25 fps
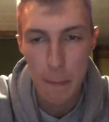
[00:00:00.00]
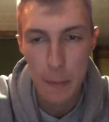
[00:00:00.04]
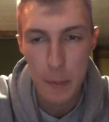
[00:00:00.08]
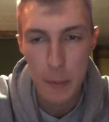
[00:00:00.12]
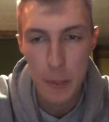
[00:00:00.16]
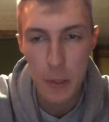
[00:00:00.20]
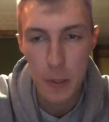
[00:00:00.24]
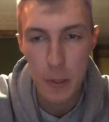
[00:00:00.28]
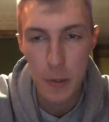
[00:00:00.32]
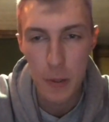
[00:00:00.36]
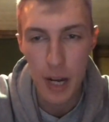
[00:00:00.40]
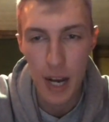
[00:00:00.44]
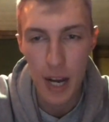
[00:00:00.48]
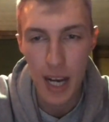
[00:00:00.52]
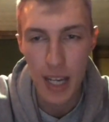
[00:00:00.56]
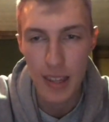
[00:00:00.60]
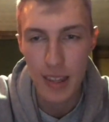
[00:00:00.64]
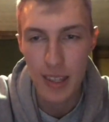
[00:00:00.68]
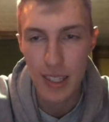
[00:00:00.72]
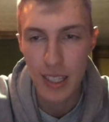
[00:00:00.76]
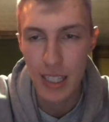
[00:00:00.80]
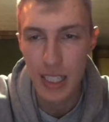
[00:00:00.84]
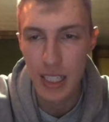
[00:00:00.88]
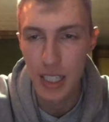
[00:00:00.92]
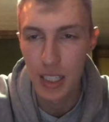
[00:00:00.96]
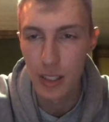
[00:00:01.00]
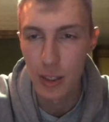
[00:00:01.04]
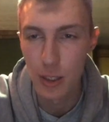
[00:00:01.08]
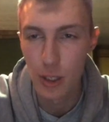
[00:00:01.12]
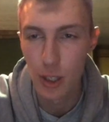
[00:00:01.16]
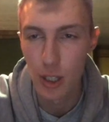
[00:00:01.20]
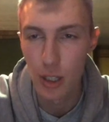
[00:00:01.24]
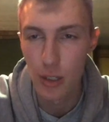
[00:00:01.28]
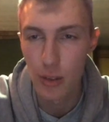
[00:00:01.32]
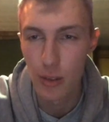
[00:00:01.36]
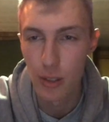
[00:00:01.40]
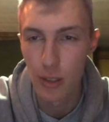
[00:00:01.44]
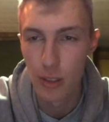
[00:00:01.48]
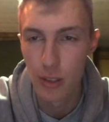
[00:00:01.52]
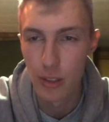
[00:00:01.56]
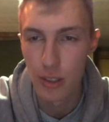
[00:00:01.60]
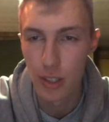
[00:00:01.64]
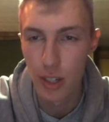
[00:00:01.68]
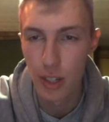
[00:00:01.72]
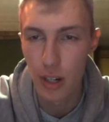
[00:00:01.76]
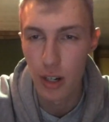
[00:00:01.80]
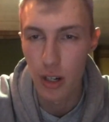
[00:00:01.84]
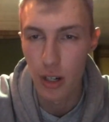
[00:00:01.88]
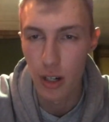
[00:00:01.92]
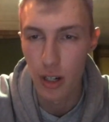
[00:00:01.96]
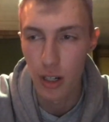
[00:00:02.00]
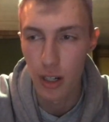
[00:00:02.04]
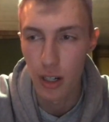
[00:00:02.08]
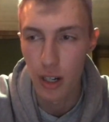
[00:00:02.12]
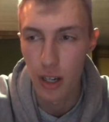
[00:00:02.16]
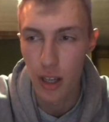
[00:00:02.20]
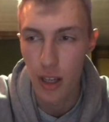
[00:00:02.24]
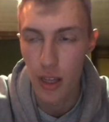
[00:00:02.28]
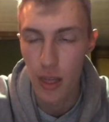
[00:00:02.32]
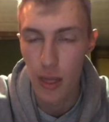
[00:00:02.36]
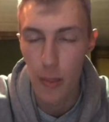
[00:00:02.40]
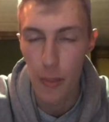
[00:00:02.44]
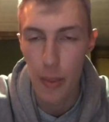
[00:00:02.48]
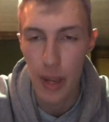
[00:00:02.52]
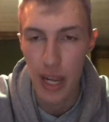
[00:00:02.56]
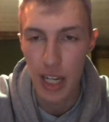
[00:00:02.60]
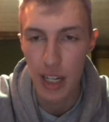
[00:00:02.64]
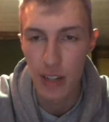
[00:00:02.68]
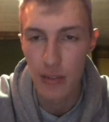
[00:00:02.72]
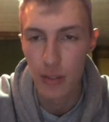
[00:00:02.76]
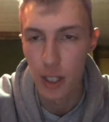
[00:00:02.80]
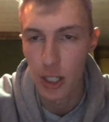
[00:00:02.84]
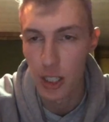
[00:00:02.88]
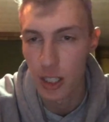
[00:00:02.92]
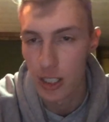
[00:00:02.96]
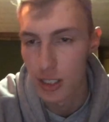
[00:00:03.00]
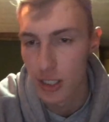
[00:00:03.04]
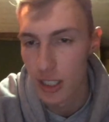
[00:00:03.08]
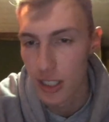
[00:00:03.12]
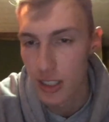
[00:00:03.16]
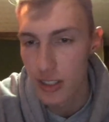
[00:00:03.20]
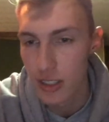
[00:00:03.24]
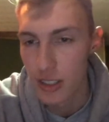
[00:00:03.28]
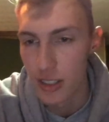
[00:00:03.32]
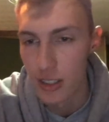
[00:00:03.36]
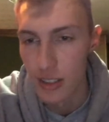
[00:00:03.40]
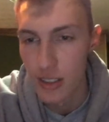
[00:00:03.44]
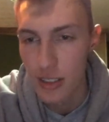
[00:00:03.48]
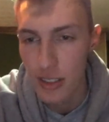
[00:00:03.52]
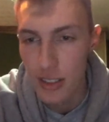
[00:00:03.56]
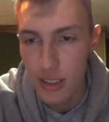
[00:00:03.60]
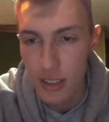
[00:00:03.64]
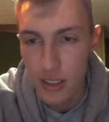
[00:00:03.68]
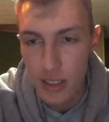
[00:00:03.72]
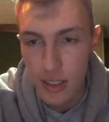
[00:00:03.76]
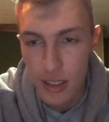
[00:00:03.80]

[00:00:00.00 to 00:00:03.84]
So I think genres are the bane of our existence.